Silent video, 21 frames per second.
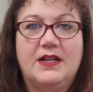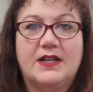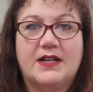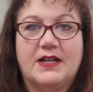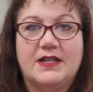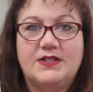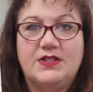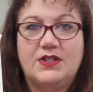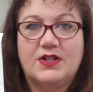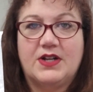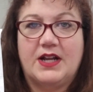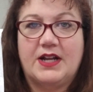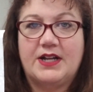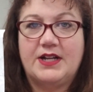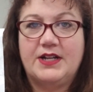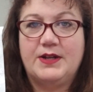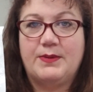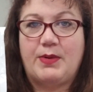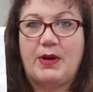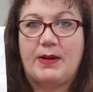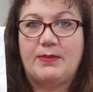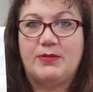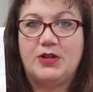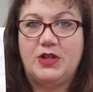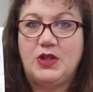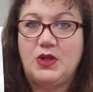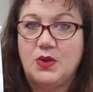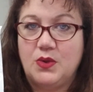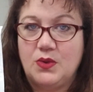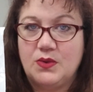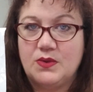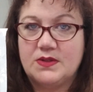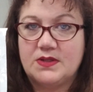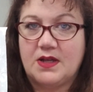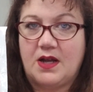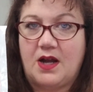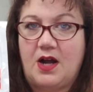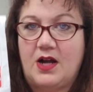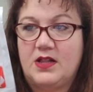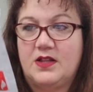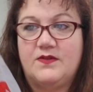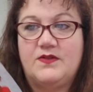because you're not going to probably use
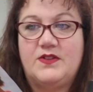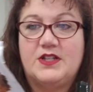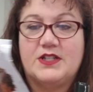all of